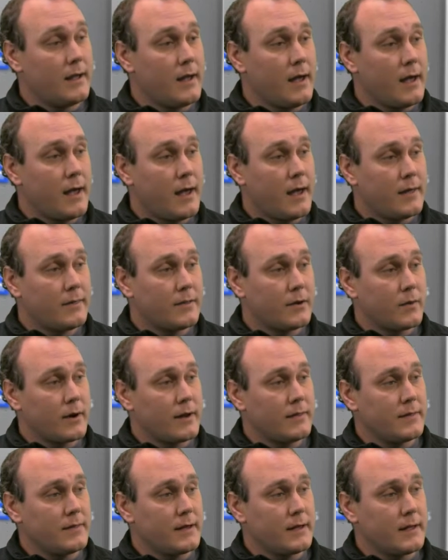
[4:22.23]
And the great
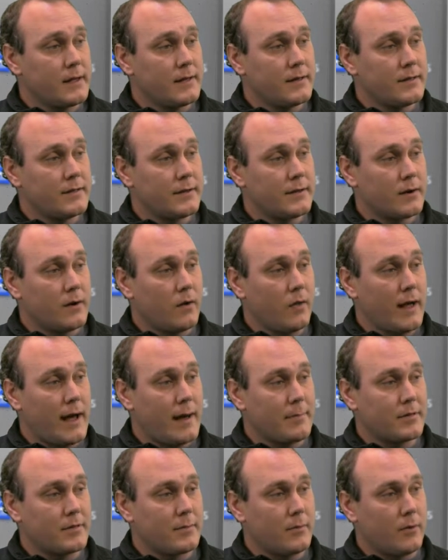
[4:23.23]
thing is they're
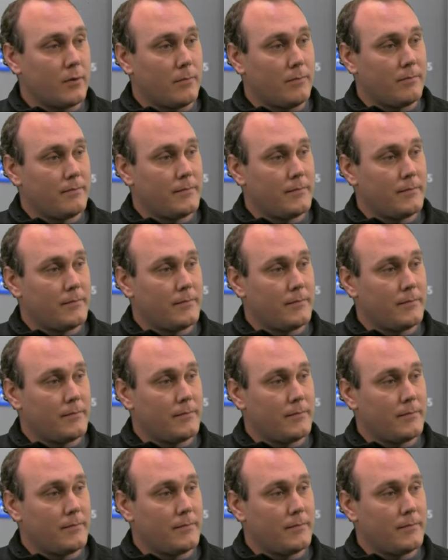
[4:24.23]
collapsible.